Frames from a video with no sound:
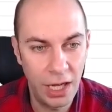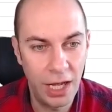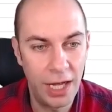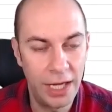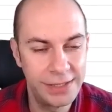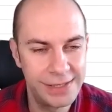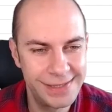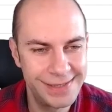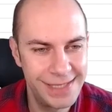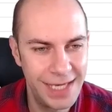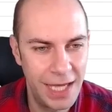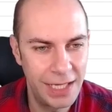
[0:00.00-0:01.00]
I
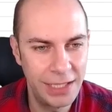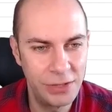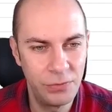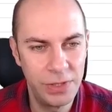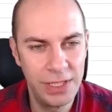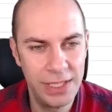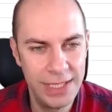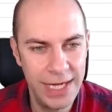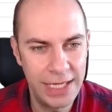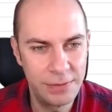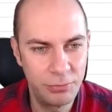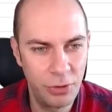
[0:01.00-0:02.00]
started with the
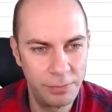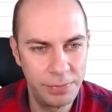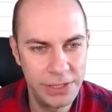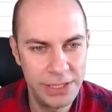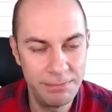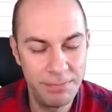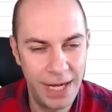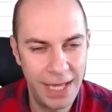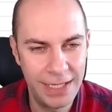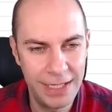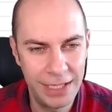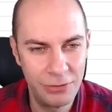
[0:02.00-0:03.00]
net property, plant
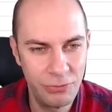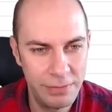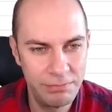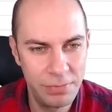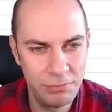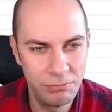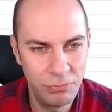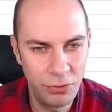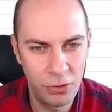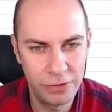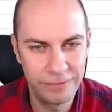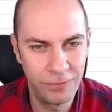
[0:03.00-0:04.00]
and equipment
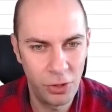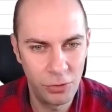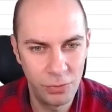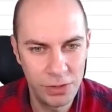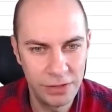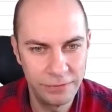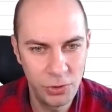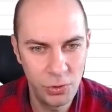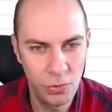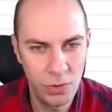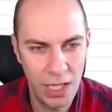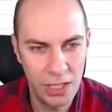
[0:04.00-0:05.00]
brought forward of
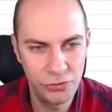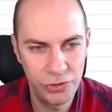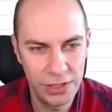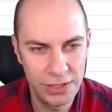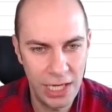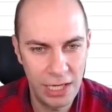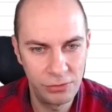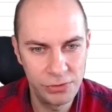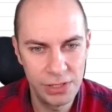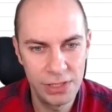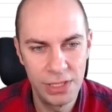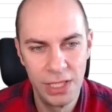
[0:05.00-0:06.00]

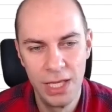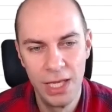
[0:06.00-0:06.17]
200,000.